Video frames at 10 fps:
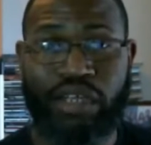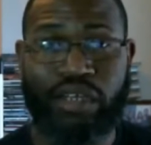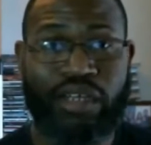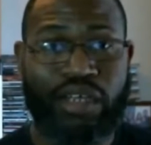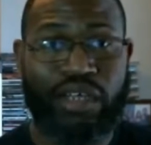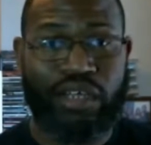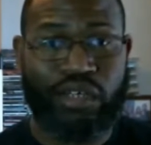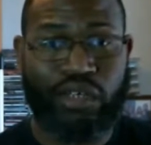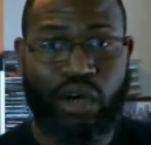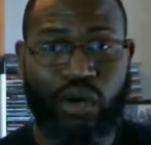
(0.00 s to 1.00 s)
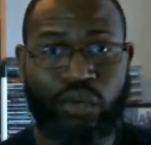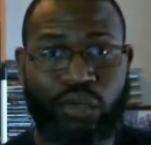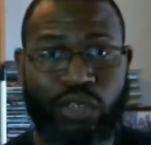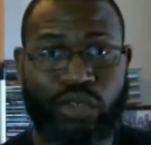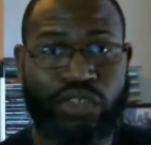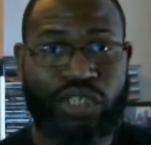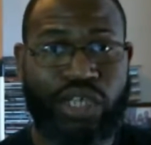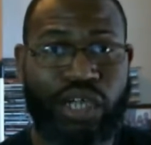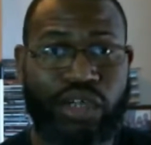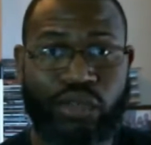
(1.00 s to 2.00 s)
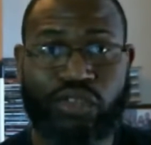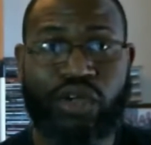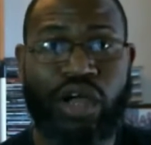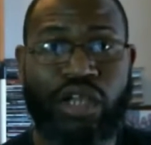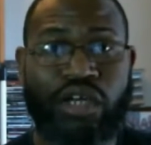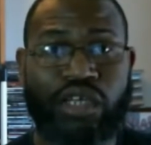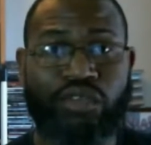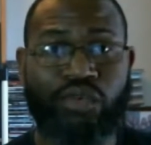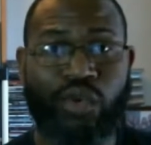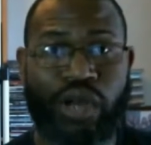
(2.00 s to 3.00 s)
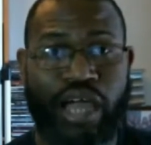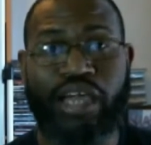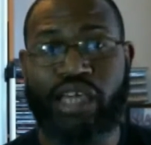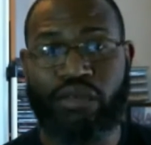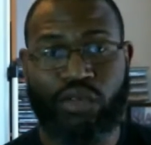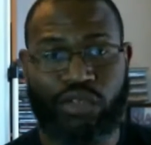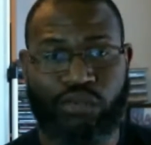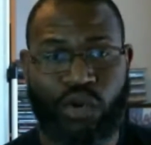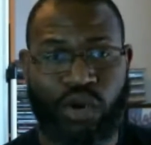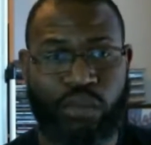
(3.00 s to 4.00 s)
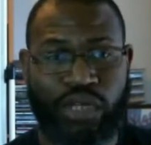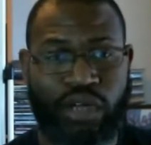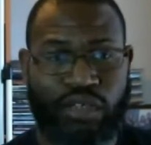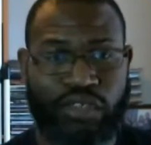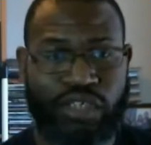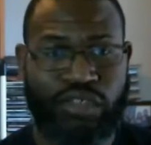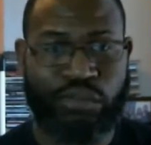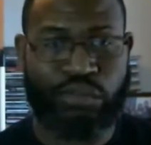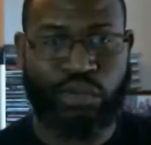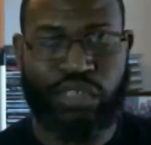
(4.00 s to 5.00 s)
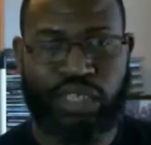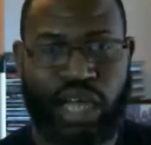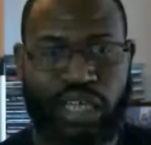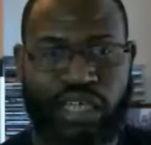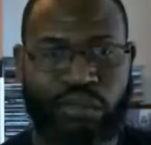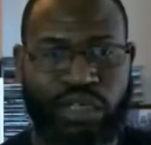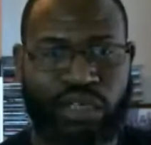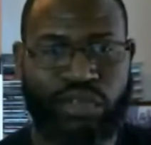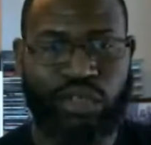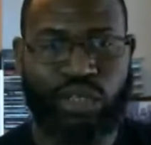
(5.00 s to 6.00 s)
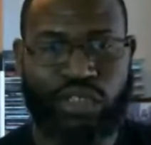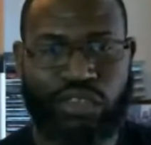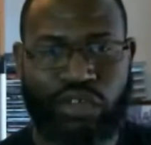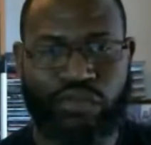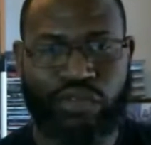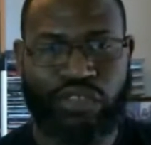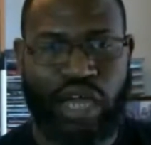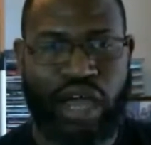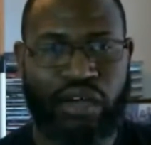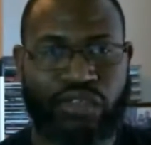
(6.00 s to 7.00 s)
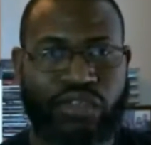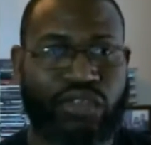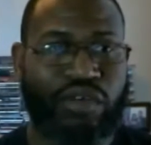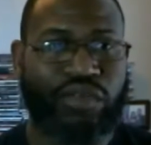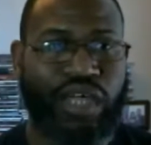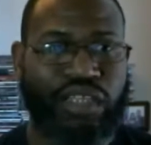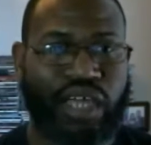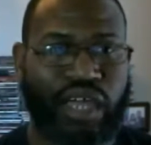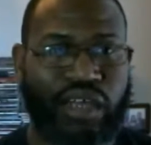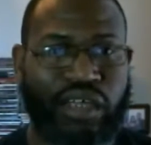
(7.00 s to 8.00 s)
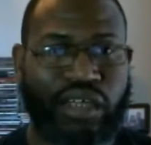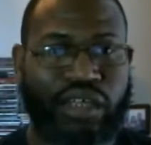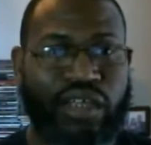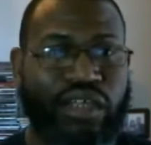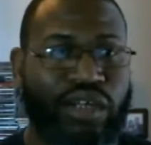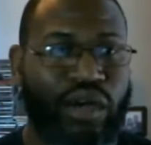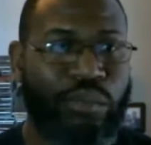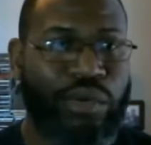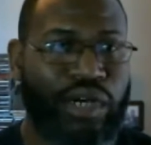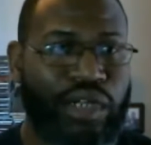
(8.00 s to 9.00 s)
and you know, when you sit there and you start looking through it, I can give you some more because it's important that I keep giving you these different styles and stuff like that. You know, but